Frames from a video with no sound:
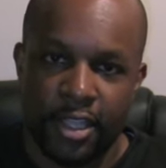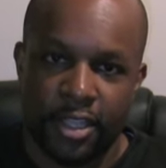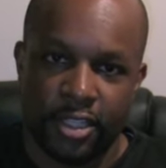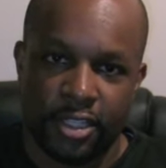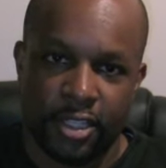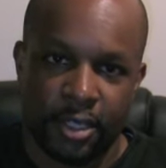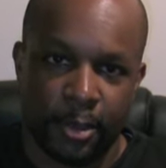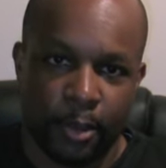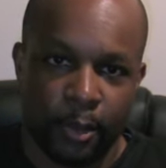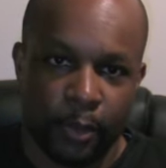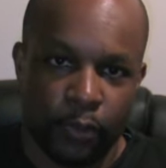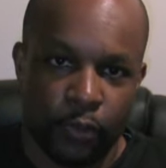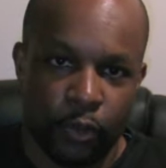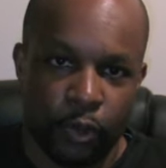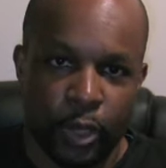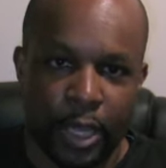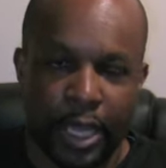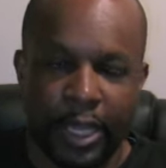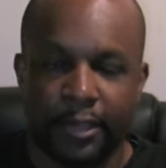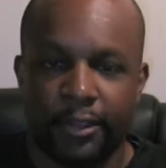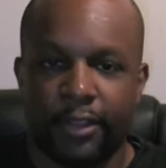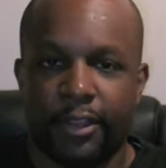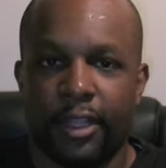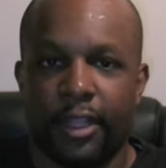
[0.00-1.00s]
Some of
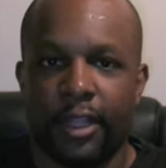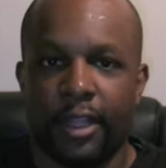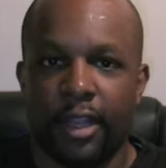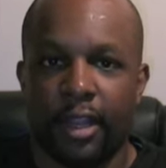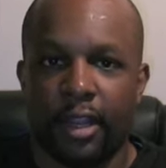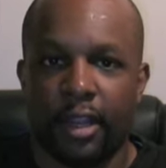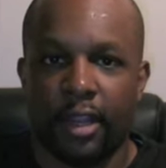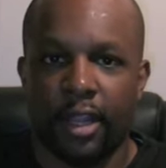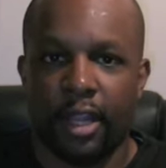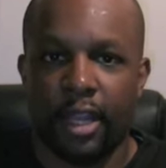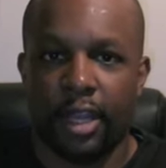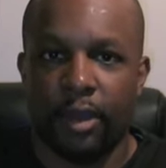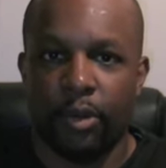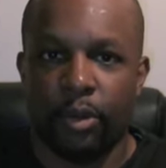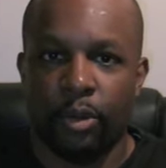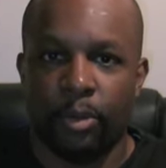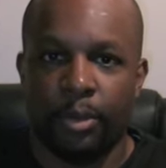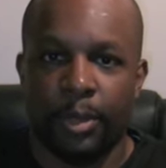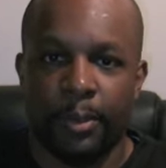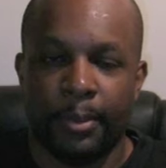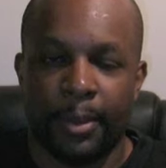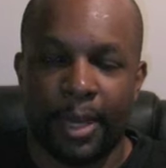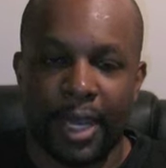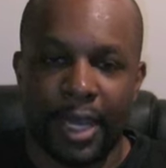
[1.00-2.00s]
you out there
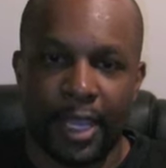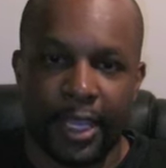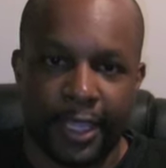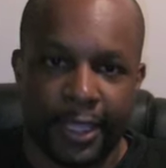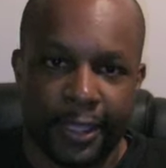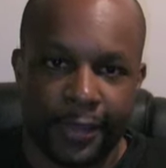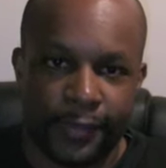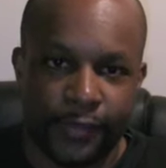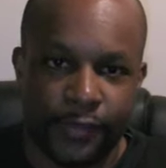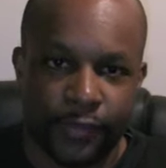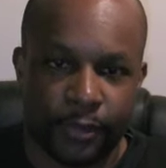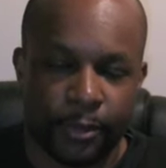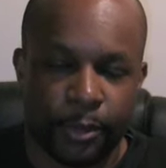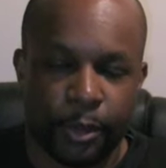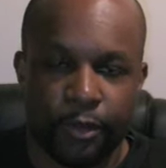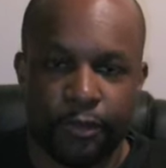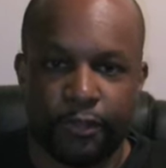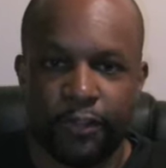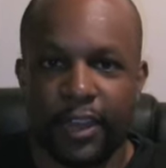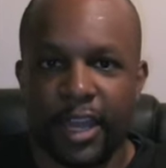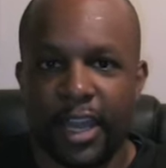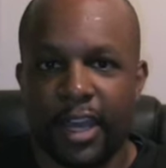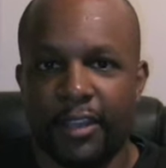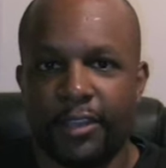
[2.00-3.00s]
will be buying gifts from your
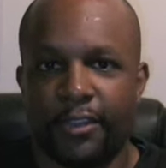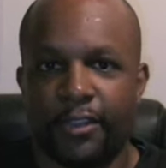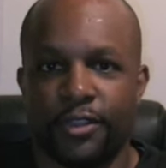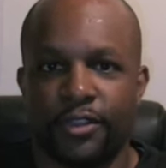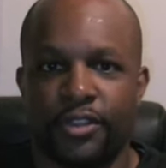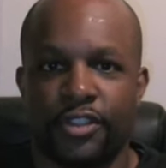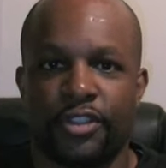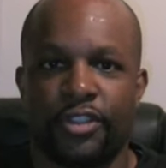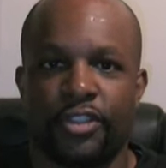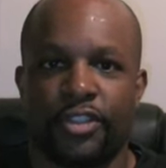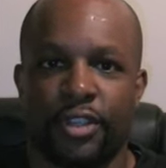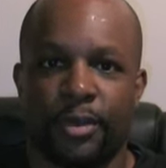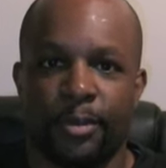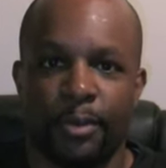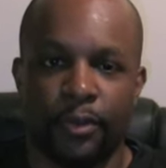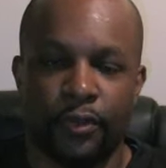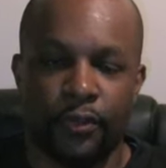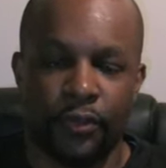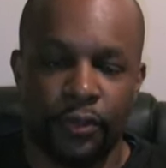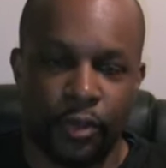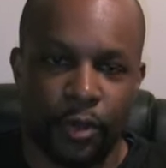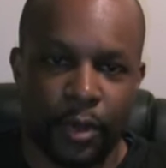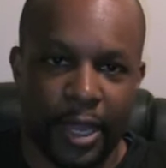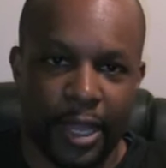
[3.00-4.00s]
fathers. Some
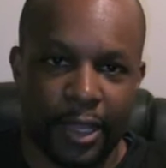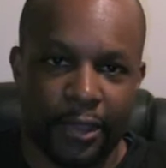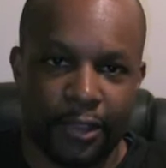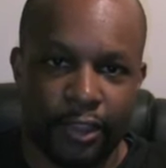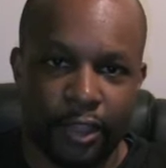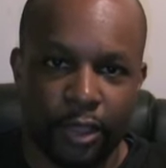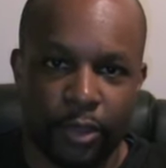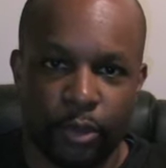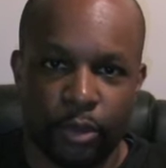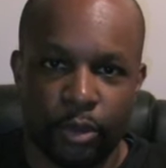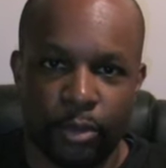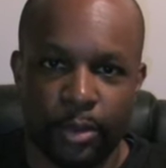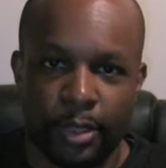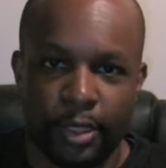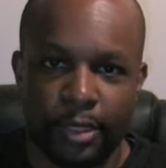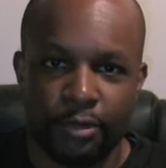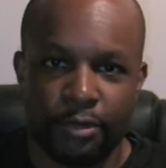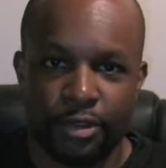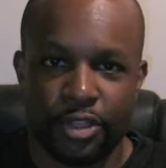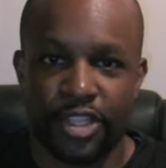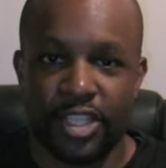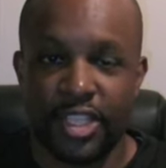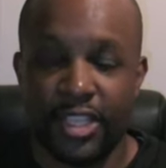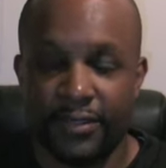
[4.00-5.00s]
of you out there will be
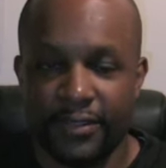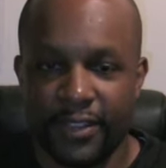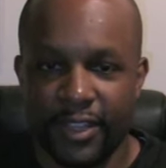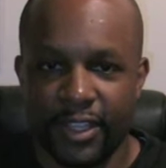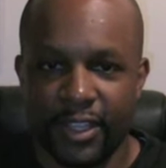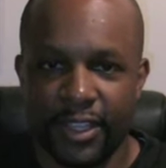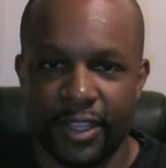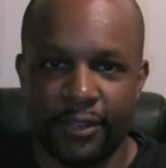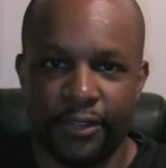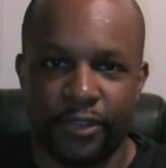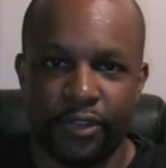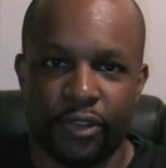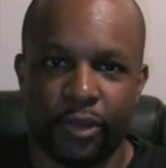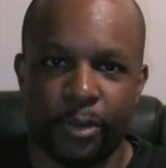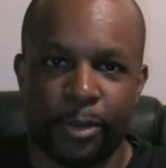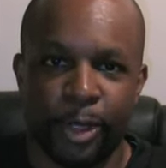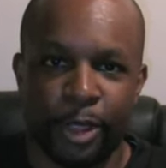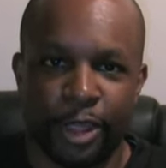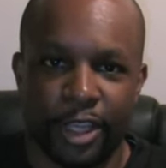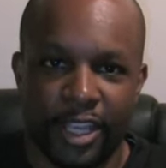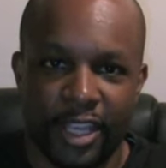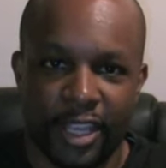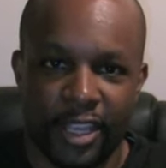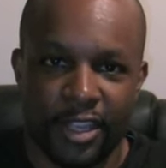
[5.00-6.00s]
receiving gifts from
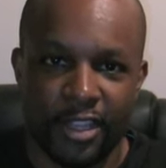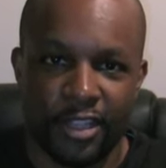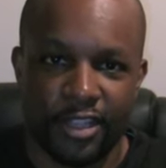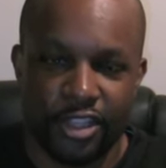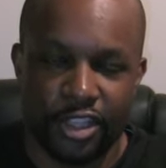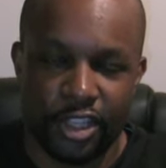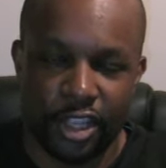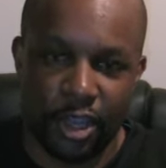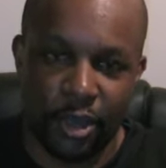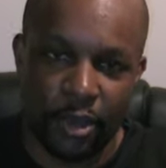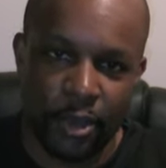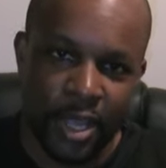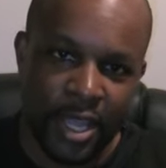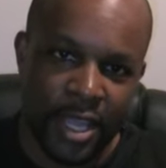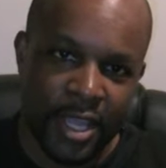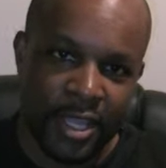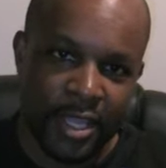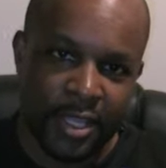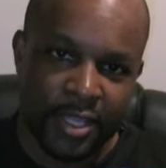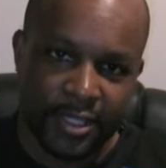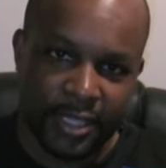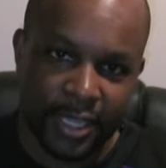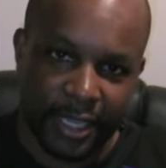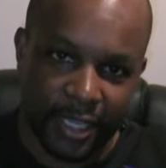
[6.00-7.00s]
your kids. So
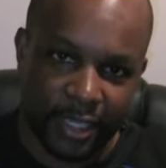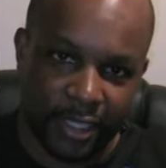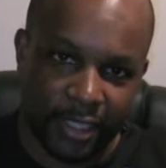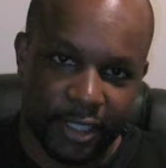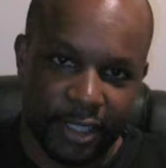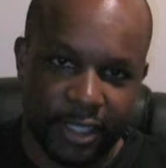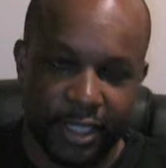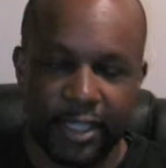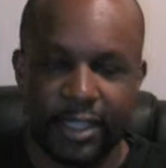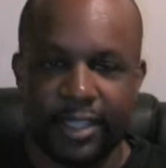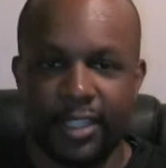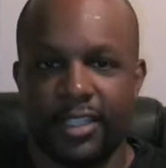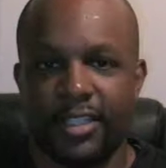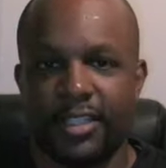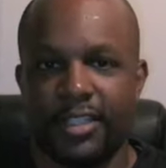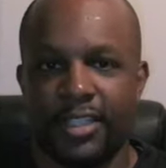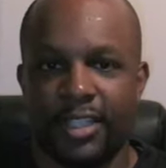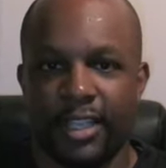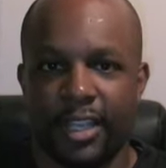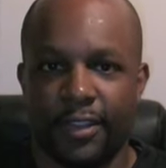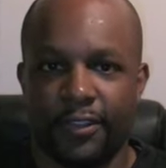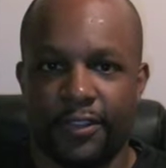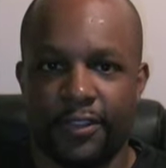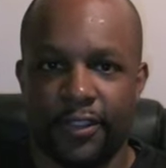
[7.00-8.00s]
take a look at these
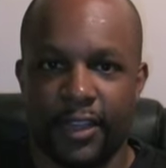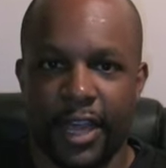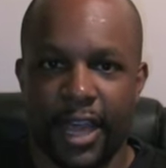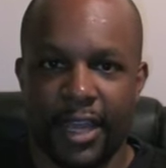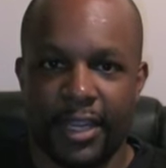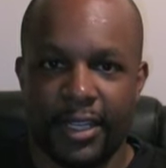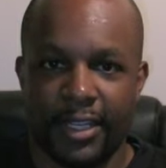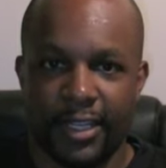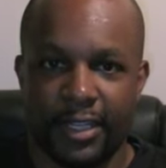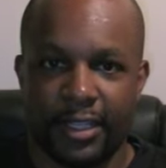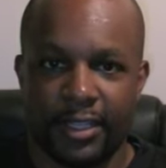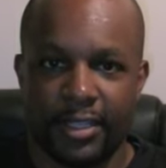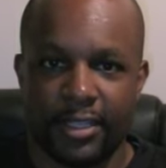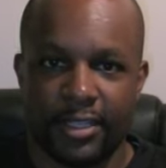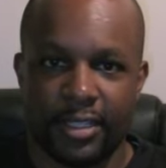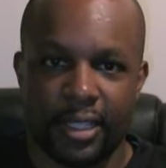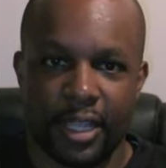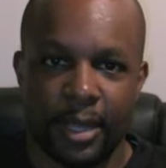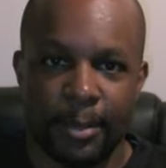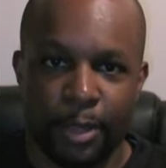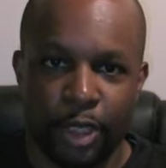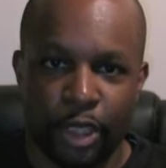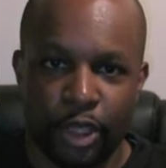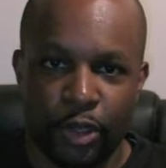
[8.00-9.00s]
gift ideas.
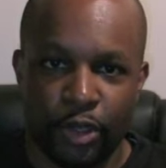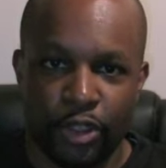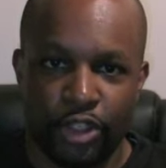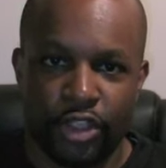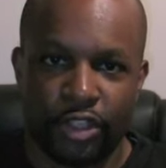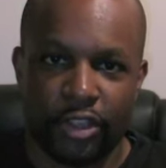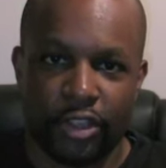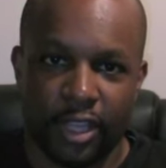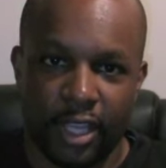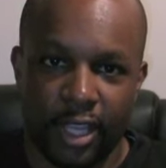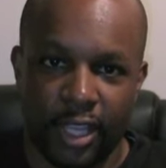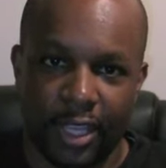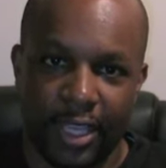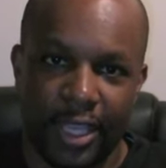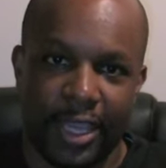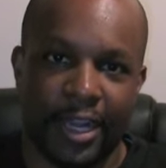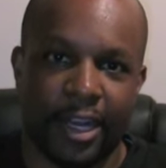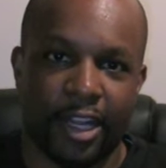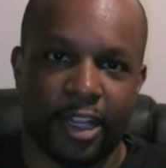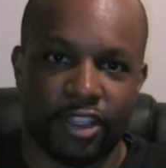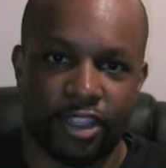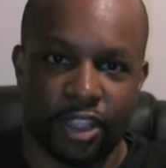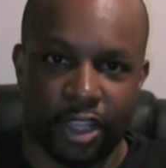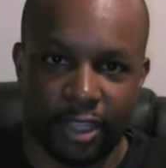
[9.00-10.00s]
Let me know what you think,
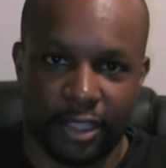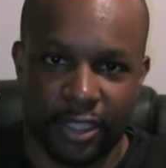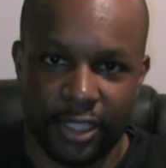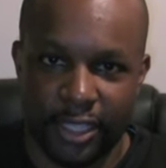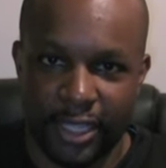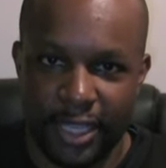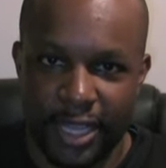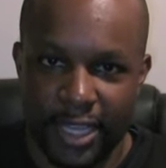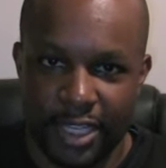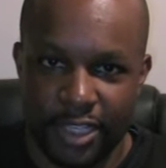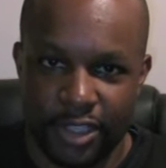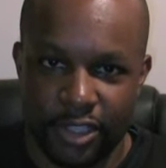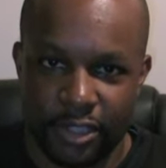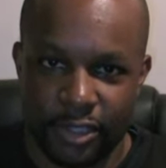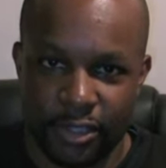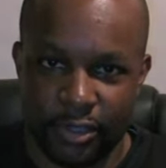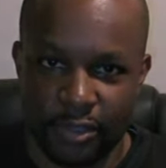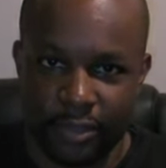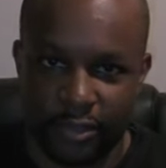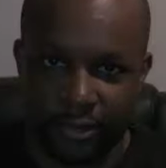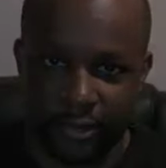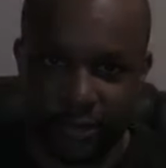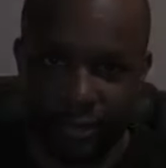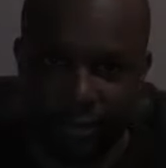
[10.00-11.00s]
and I'll talk to you guys soon.